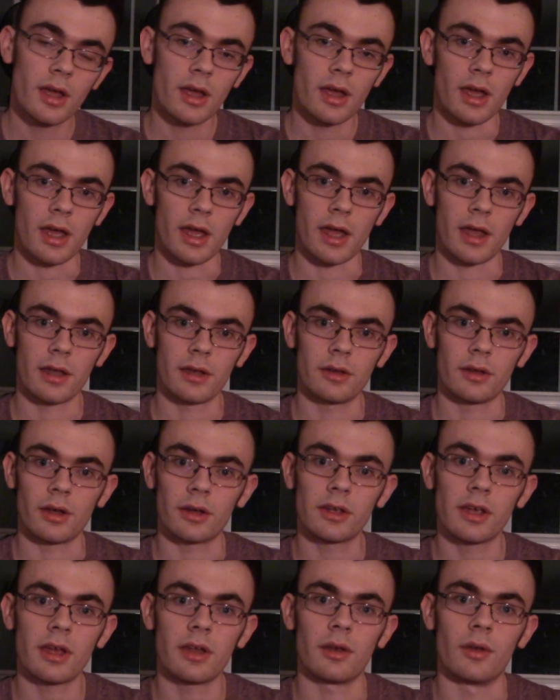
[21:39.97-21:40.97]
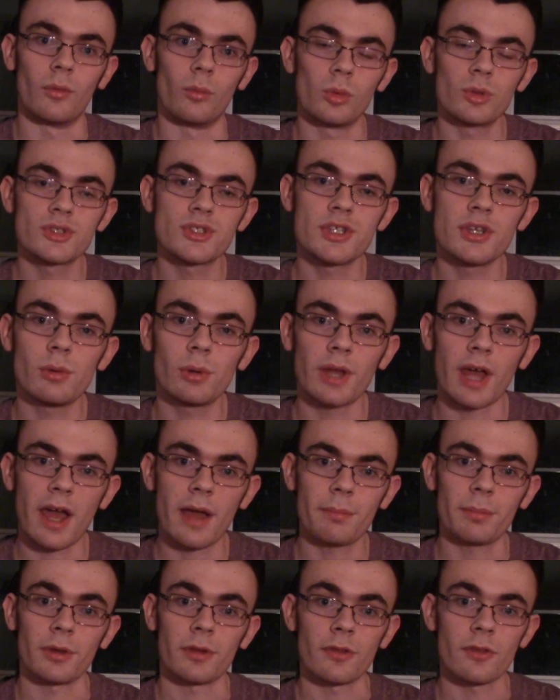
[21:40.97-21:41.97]
And again, we'll see what
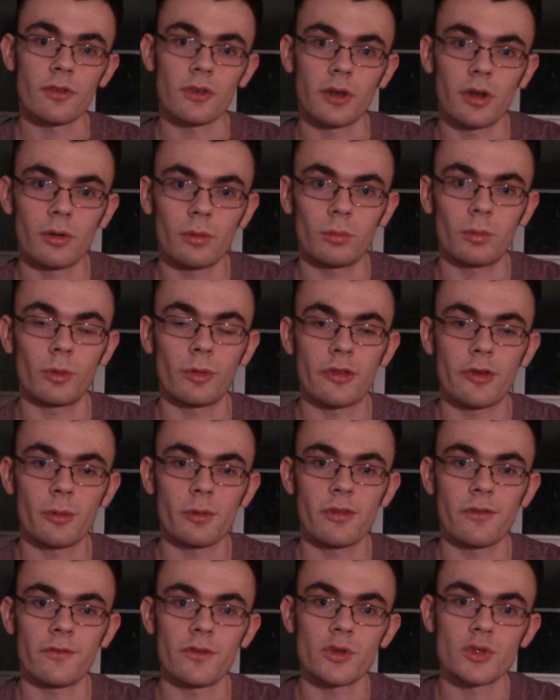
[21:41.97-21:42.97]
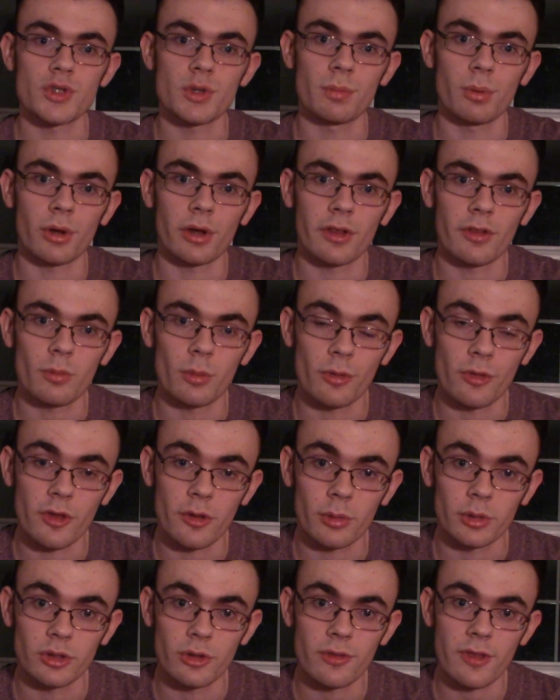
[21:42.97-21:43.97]
happens, you know, we'll see what the future brings, we'll see
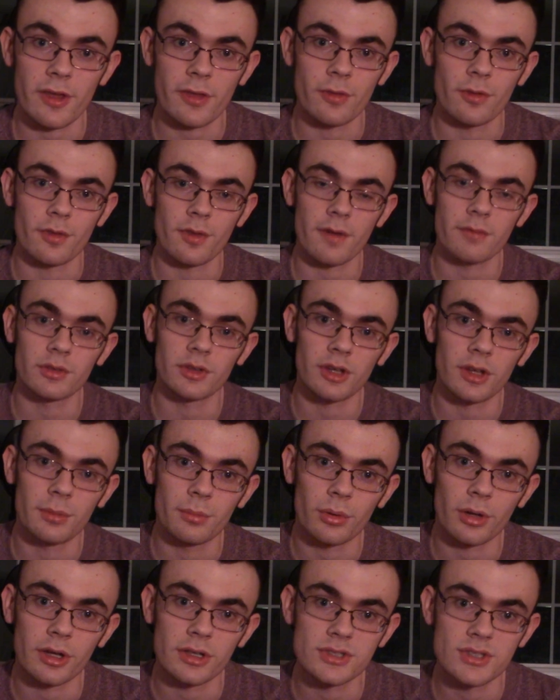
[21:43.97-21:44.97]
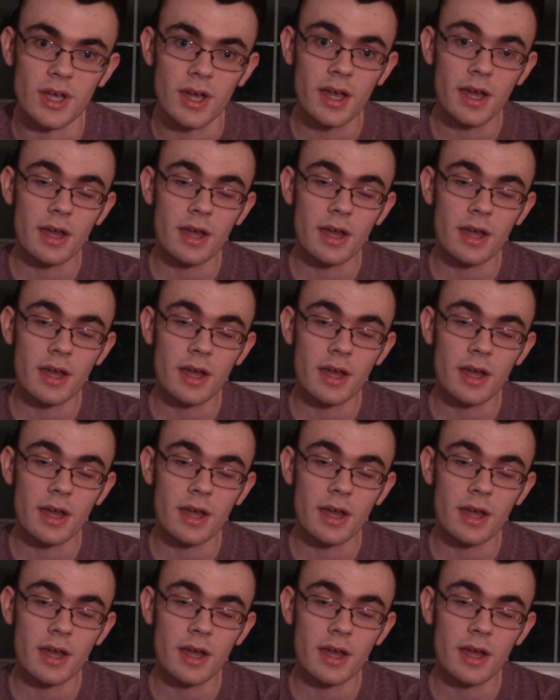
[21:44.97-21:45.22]
what 2017 brings.